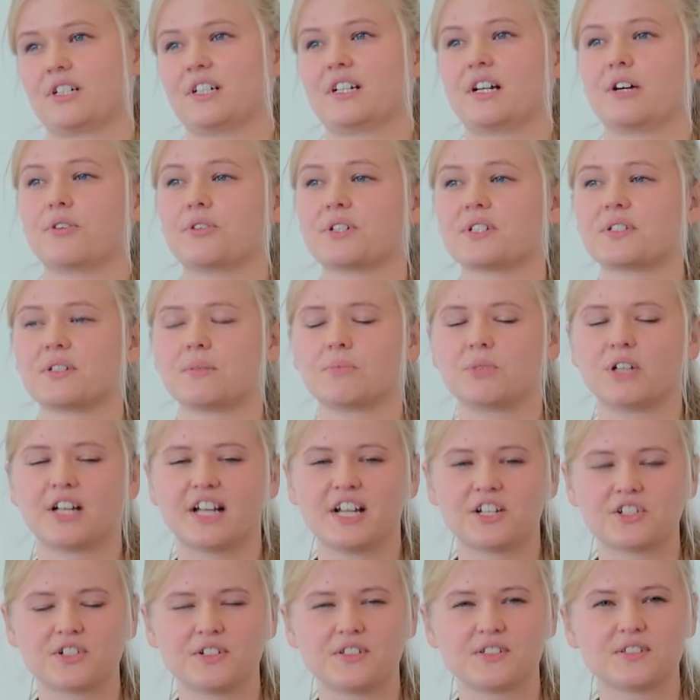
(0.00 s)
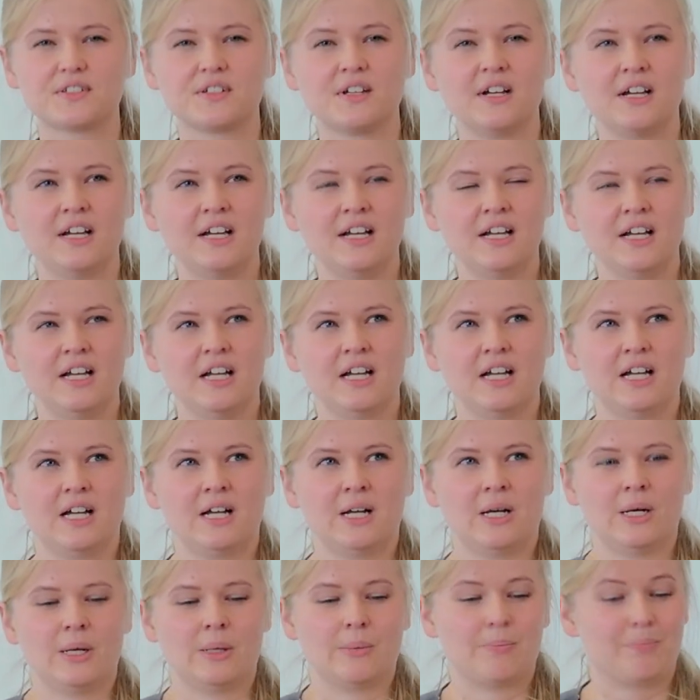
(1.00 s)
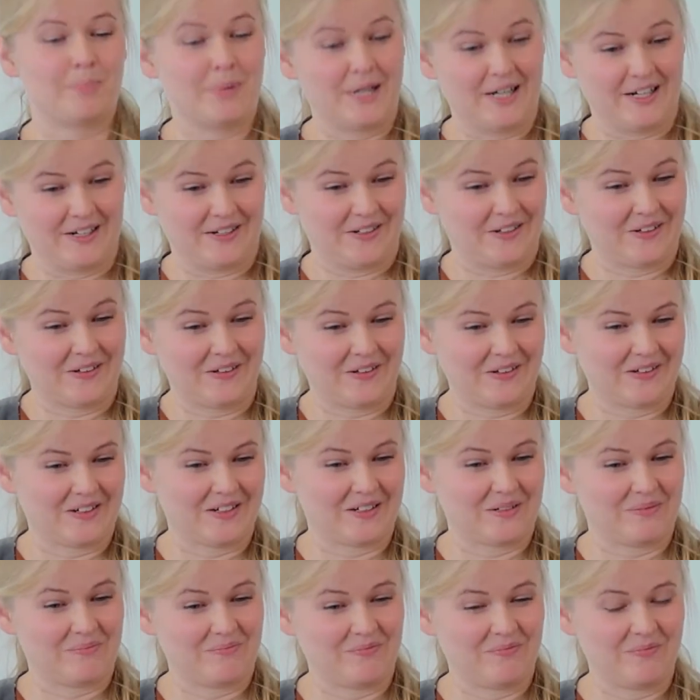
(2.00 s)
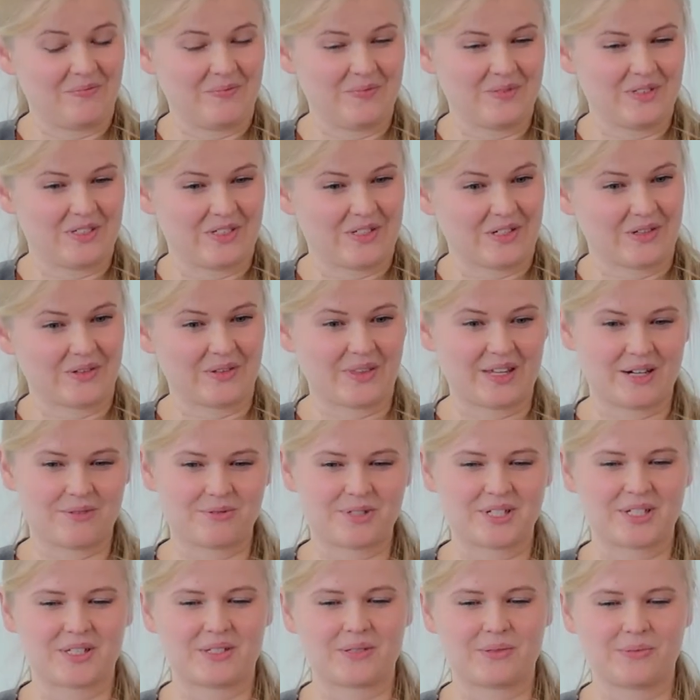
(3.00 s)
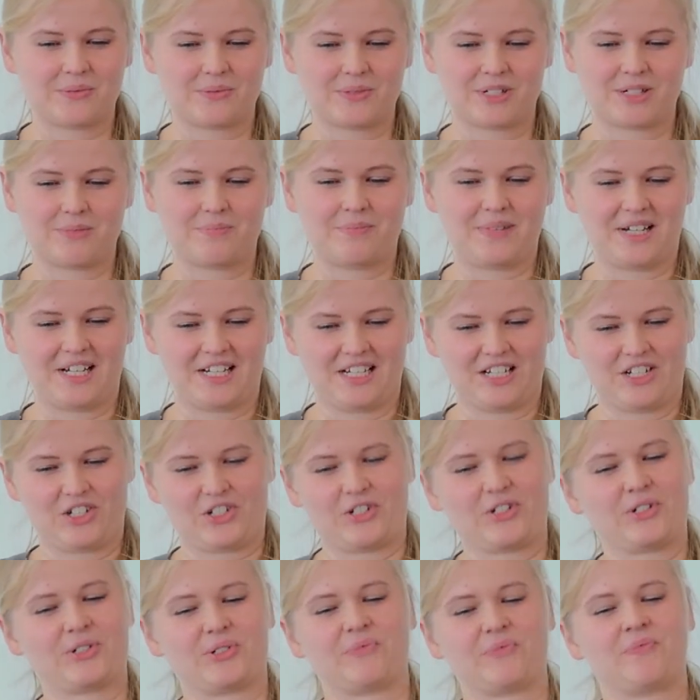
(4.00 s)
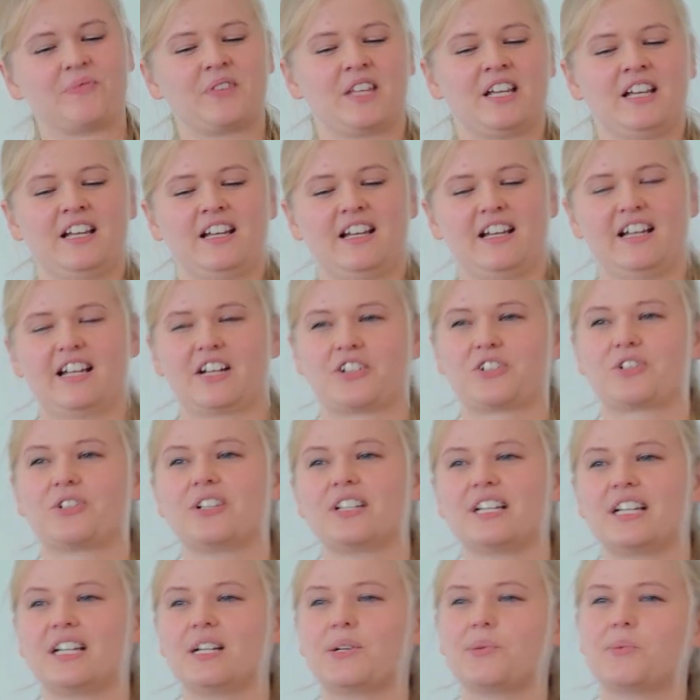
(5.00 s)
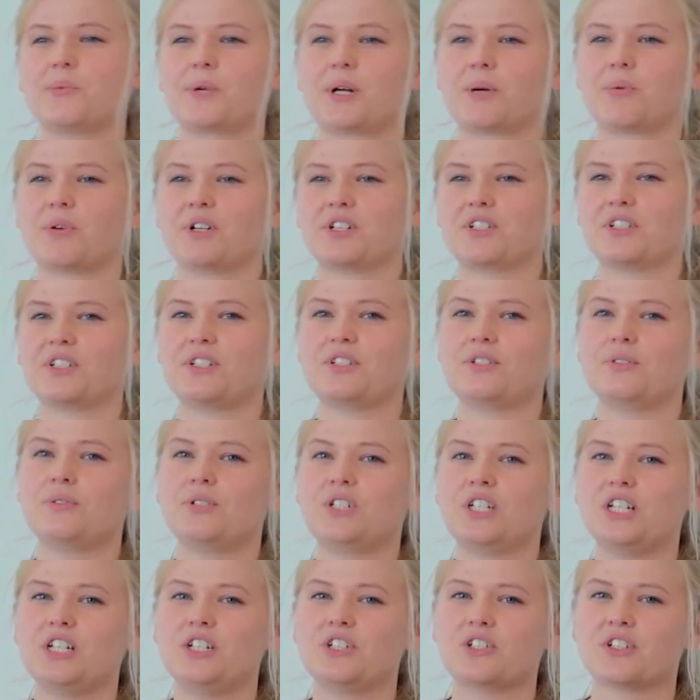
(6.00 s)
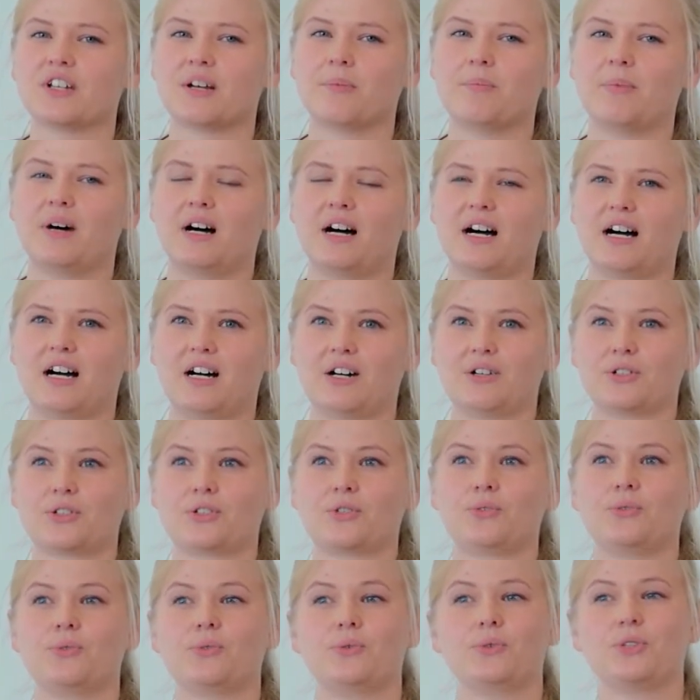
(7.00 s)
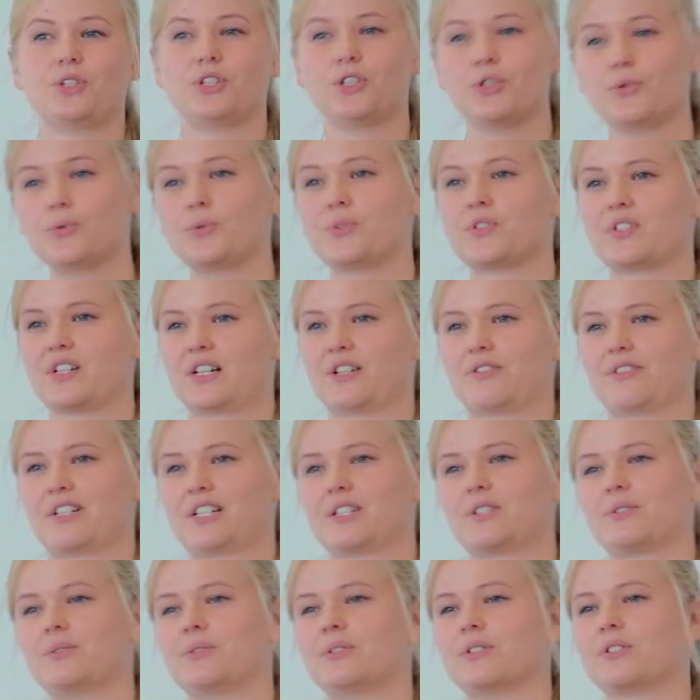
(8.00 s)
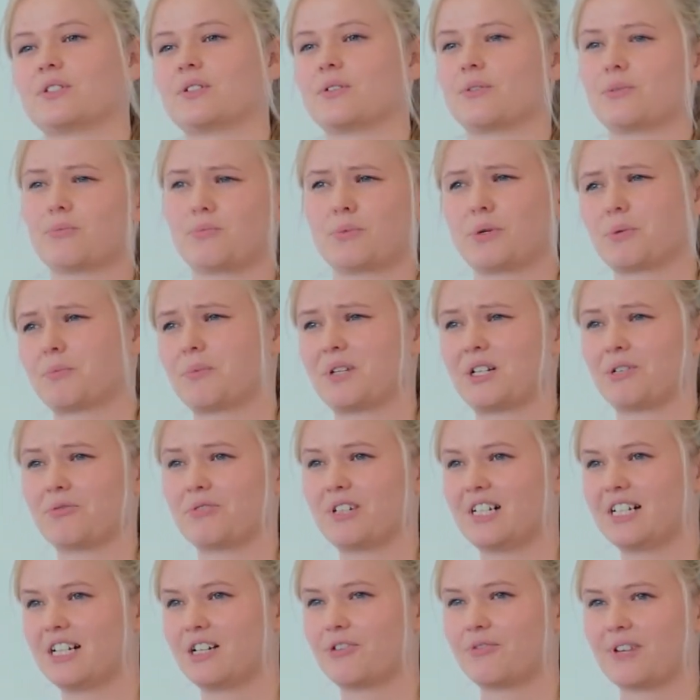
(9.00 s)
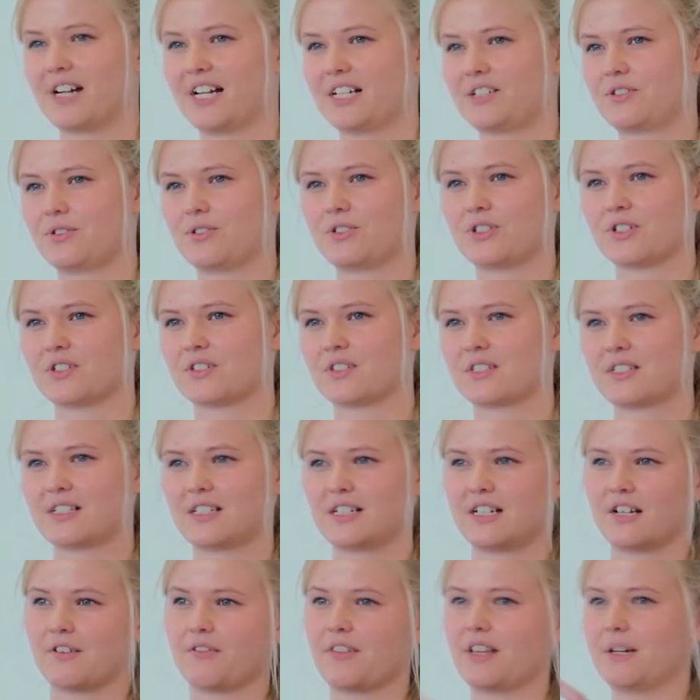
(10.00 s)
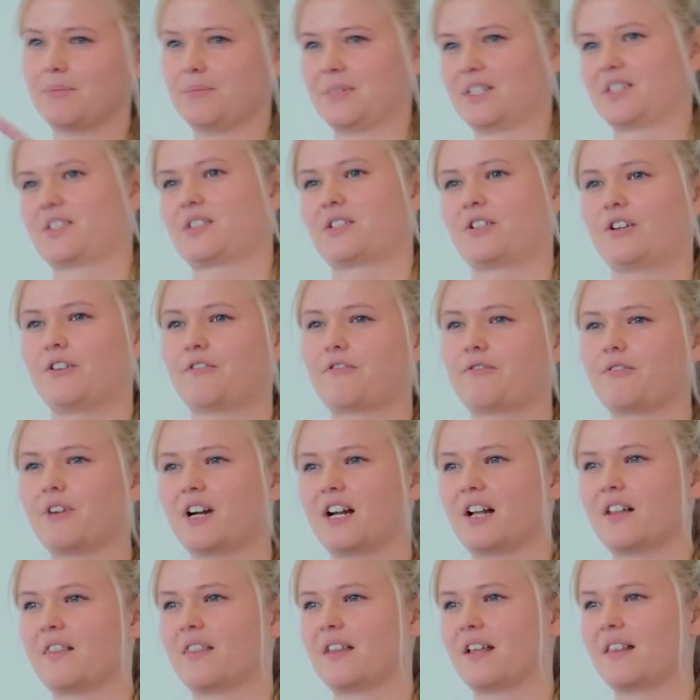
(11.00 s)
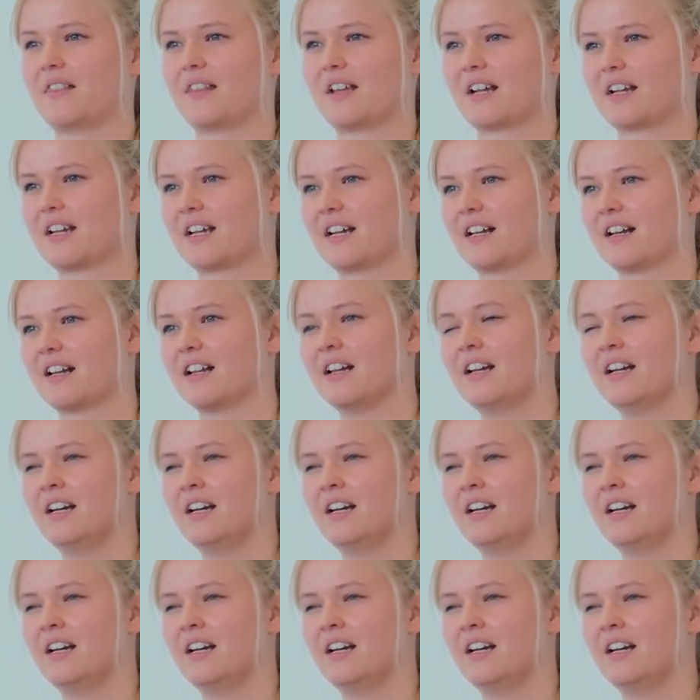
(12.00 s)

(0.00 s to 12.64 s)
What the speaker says: in our simulations. But so there was one big issue. Actually, we wanted to teach them how to use our tools. So it would be really great to just give them a software and then they can,